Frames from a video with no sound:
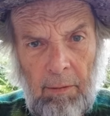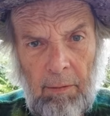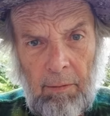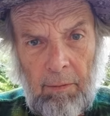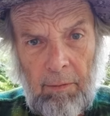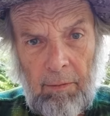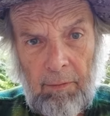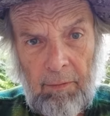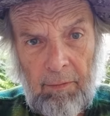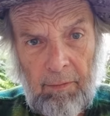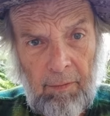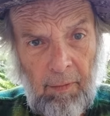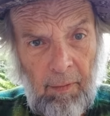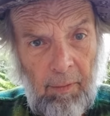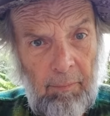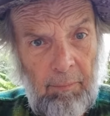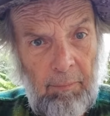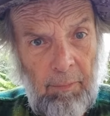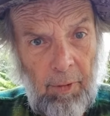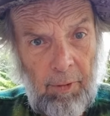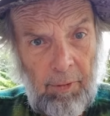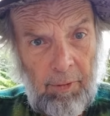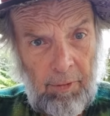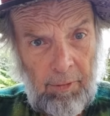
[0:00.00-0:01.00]

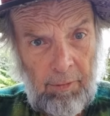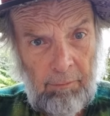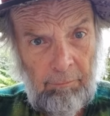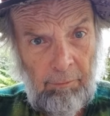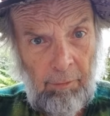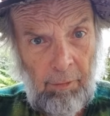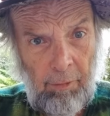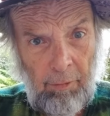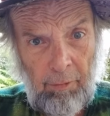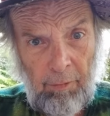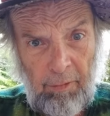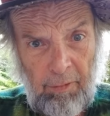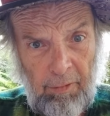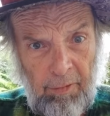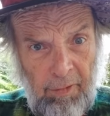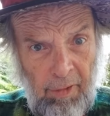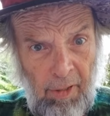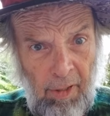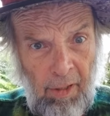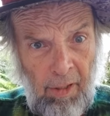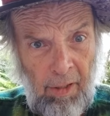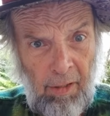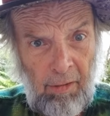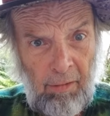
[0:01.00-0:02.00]
Somebody wrote it
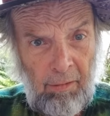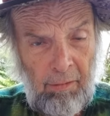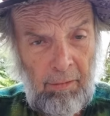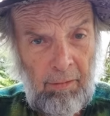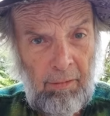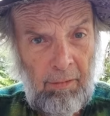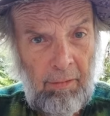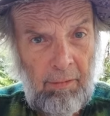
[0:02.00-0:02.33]
down.